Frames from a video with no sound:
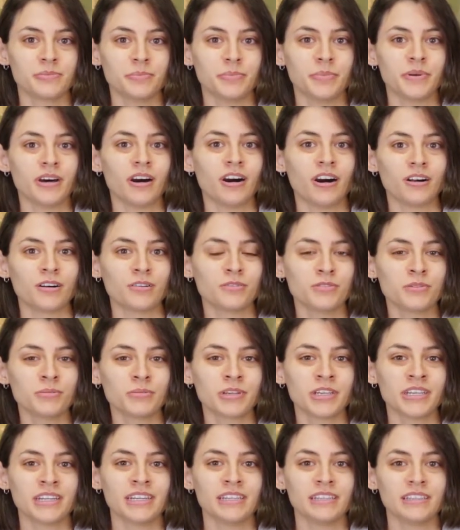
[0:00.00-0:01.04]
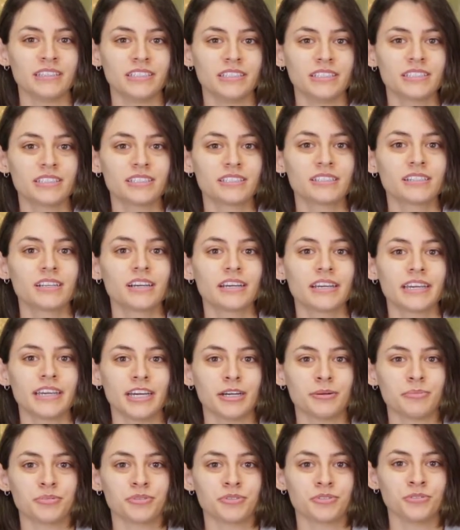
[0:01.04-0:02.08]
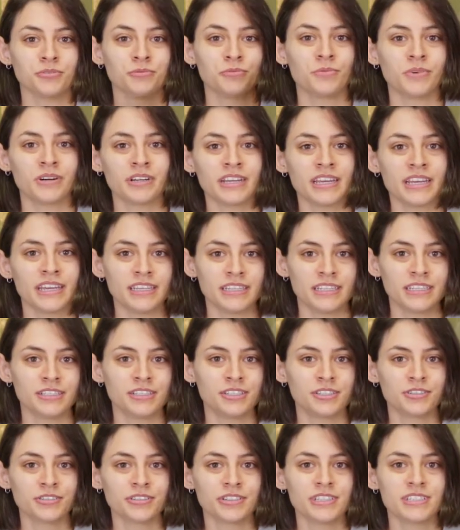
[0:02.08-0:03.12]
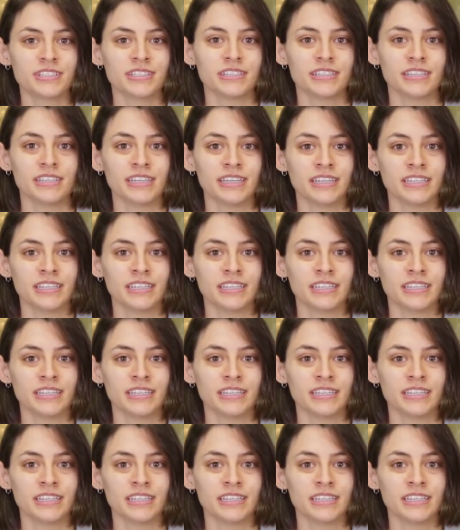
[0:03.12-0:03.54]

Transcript: but all of them can at least capture 180 degrees